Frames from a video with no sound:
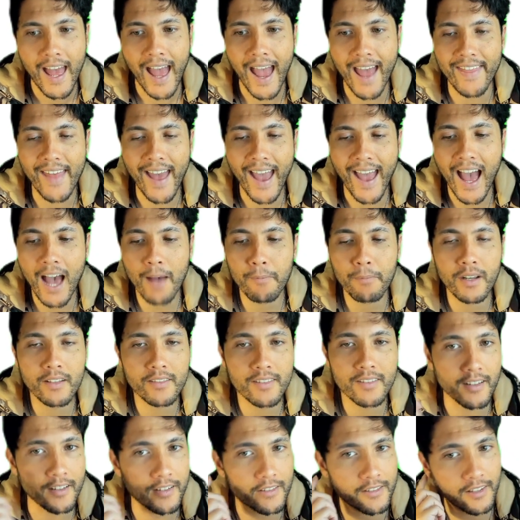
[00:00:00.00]
and they're happy
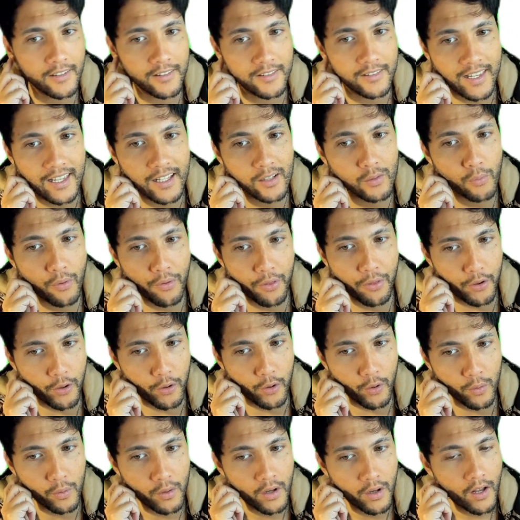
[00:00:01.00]
to deal with
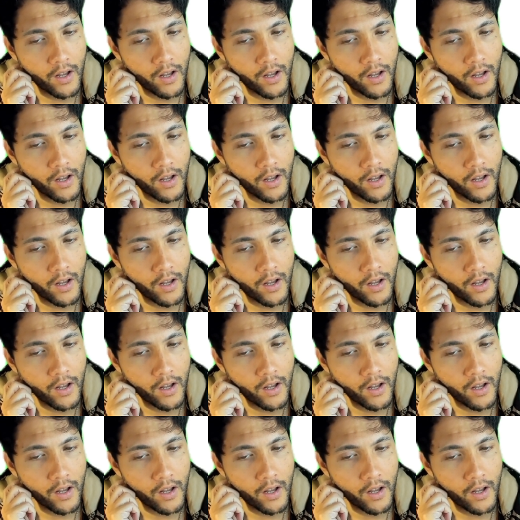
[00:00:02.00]
you